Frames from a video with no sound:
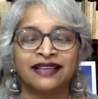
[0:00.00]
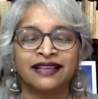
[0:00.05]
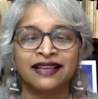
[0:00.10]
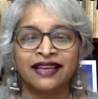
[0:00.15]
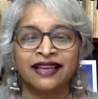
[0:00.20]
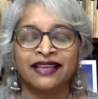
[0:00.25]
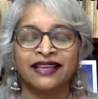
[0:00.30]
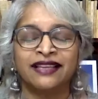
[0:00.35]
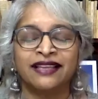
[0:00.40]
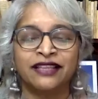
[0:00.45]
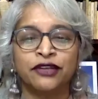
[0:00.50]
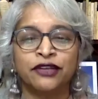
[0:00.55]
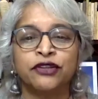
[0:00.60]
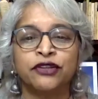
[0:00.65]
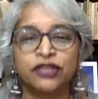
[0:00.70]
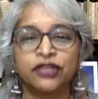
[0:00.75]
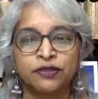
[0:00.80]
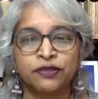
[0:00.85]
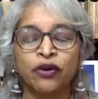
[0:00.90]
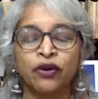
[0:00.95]
the
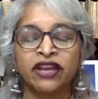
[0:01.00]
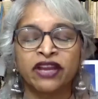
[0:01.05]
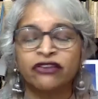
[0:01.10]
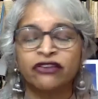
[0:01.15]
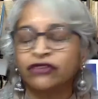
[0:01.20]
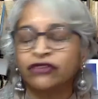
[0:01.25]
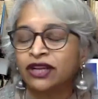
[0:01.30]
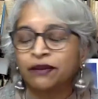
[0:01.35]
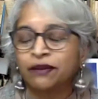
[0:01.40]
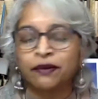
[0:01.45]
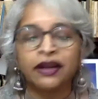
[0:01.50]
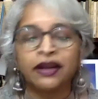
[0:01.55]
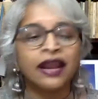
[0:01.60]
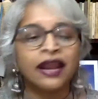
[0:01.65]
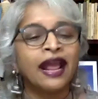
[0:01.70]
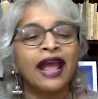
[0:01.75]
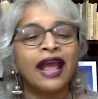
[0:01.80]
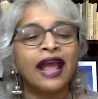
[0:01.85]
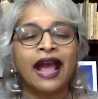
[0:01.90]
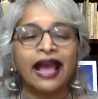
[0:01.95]
smoking treatment,
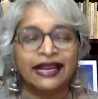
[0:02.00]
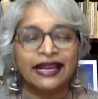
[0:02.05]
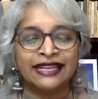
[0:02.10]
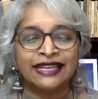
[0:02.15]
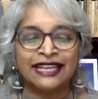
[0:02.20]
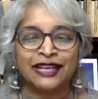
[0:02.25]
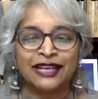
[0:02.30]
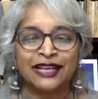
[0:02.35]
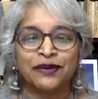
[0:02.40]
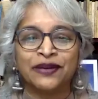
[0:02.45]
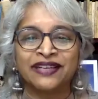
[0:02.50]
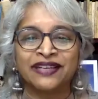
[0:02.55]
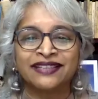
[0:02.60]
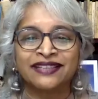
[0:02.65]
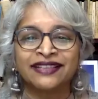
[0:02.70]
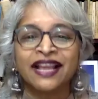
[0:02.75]
and he quit.